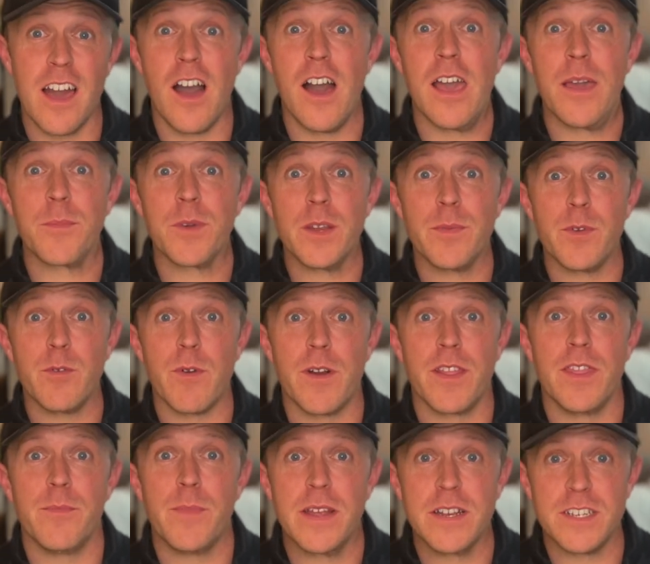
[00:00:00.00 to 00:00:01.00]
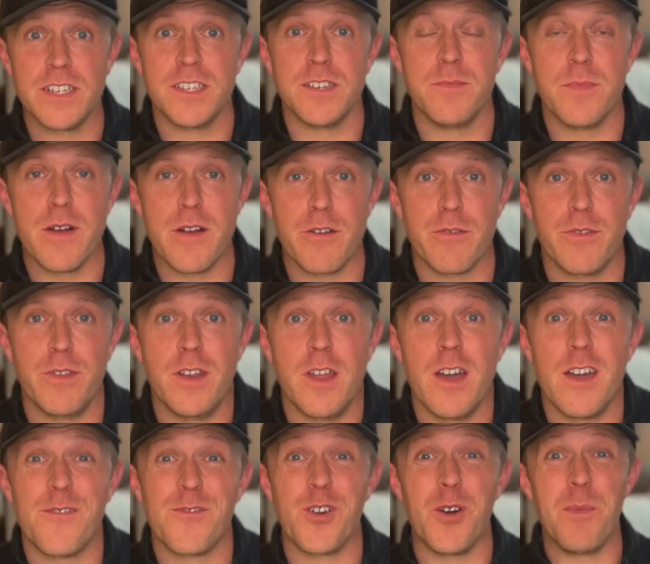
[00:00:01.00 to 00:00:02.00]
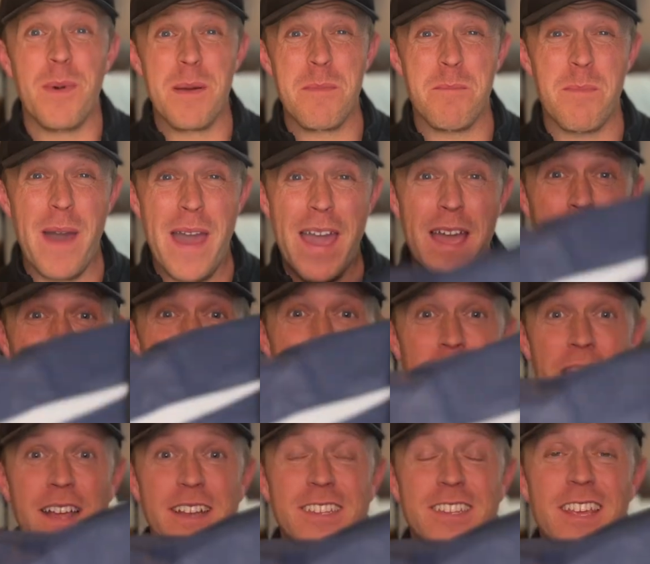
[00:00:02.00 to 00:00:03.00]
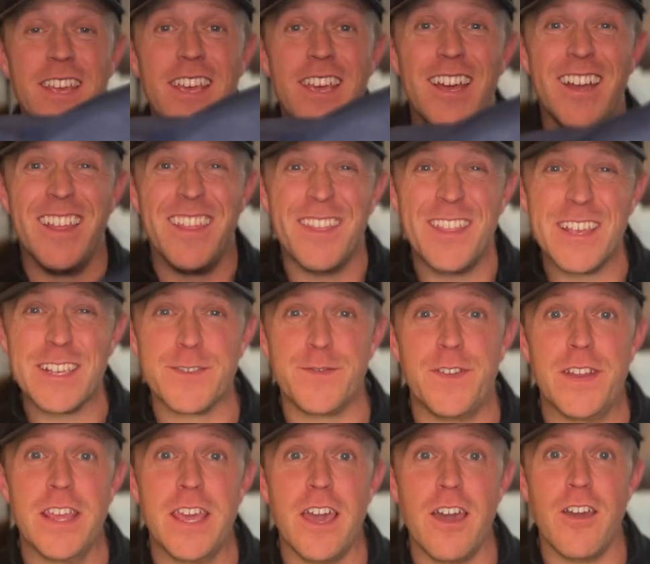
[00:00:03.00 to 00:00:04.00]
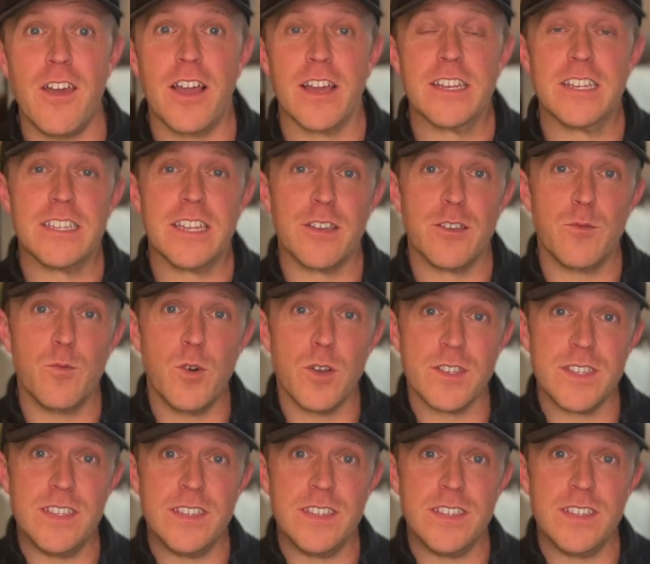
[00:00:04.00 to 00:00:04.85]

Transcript: I am going to be running the Manchester Marathon. I've got my bag packed, and in this video, I'm going to tell you what's